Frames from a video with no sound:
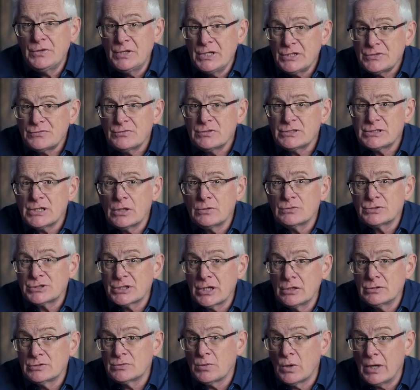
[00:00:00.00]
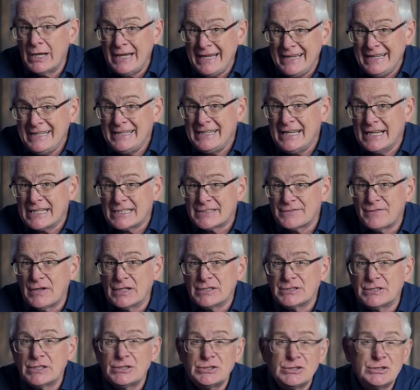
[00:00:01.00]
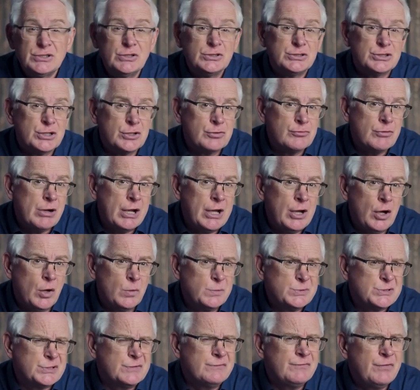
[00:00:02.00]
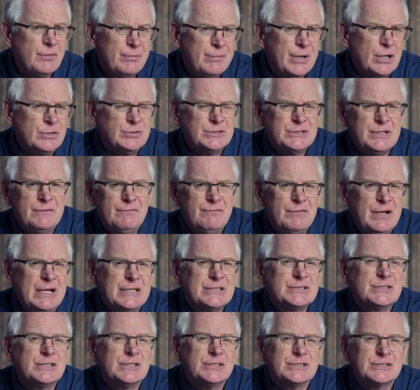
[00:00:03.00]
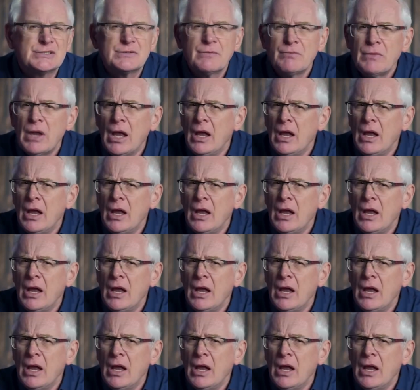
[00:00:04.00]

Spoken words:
This result shows why index funds are such a great option for most investors.